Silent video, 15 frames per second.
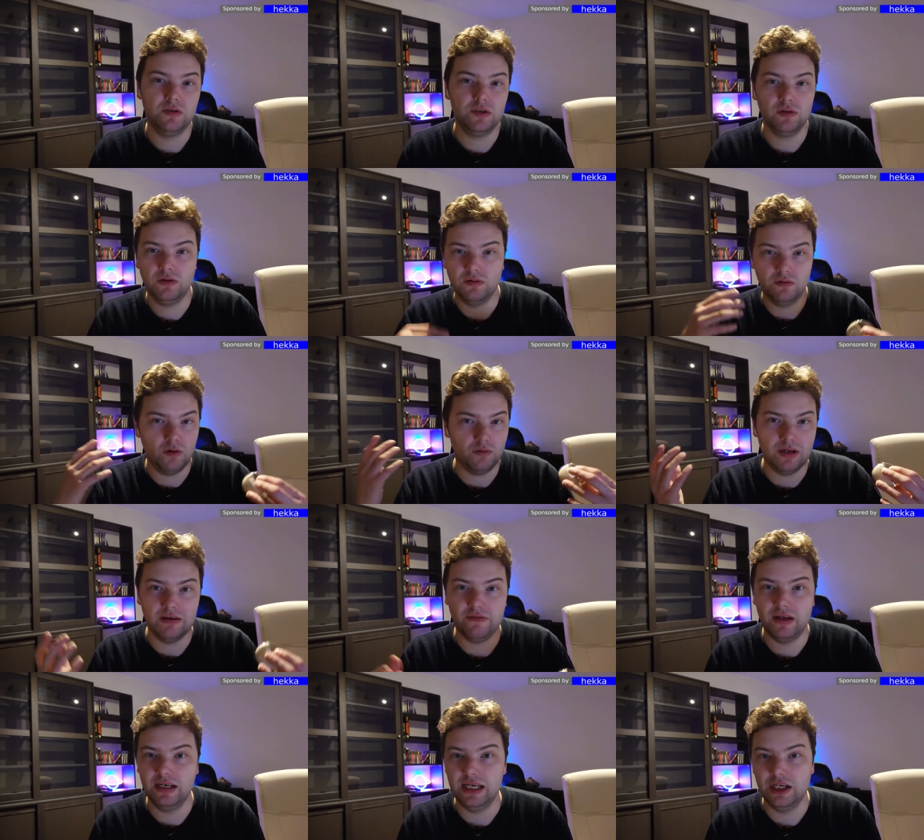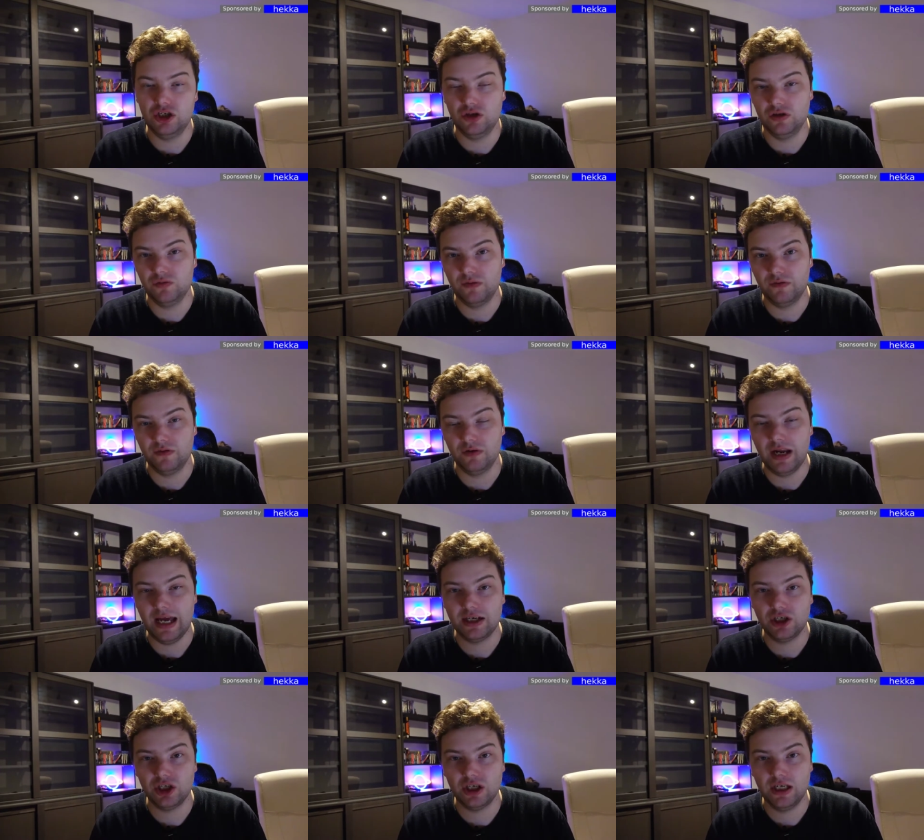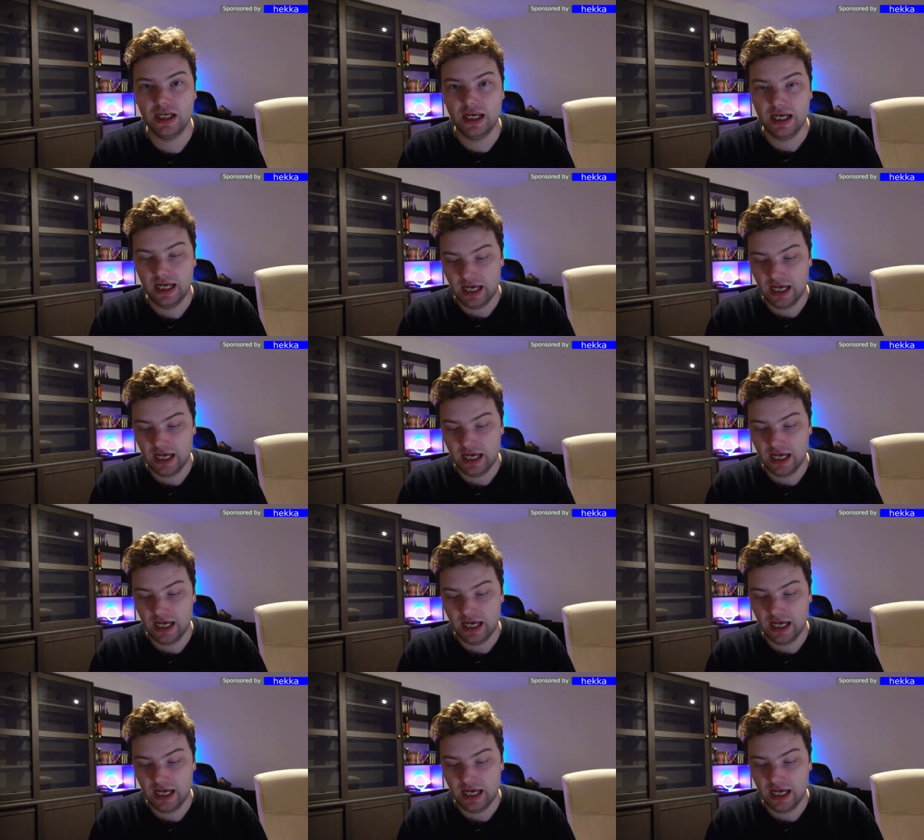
so you don't have any issues with connection,